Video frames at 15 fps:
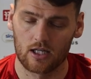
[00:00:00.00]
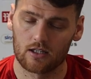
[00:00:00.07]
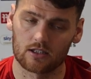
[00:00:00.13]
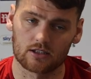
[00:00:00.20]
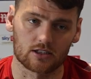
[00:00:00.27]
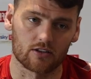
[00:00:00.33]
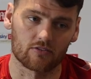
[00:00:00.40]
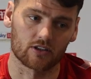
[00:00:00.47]
the
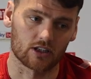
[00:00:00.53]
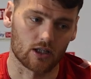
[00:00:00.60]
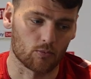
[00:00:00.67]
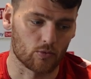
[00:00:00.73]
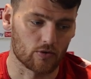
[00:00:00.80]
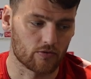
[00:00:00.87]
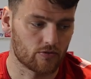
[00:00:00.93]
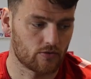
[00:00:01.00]
stuff I've
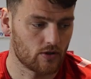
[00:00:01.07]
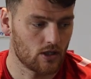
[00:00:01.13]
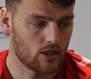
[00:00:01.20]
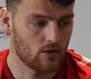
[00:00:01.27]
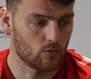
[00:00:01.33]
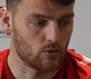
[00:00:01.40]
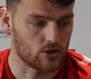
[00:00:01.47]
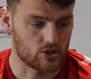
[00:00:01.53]
done with
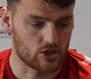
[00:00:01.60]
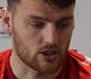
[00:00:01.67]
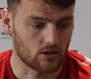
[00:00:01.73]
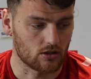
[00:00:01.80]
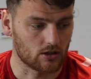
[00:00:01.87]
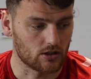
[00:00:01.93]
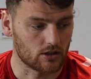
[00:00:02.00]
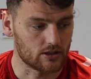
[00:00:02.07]
with
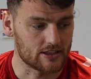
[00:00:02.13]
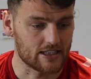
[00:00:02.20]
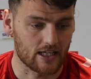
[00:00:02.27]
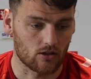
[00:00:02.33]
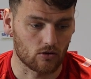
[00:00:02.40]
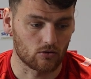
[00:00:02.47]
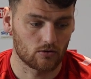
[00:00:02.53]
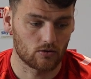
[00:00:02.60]
Jill and
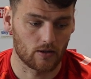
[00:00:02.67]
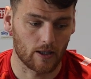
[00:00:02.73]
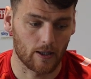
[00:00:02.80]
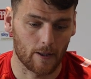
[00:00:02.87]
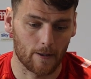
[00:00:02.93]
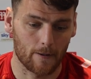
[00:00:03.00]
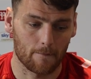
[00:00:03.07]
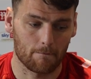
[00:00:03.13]
Dell
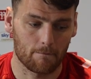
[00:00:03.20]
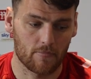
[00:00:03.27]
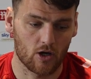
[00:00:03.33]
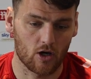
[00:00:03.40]
um,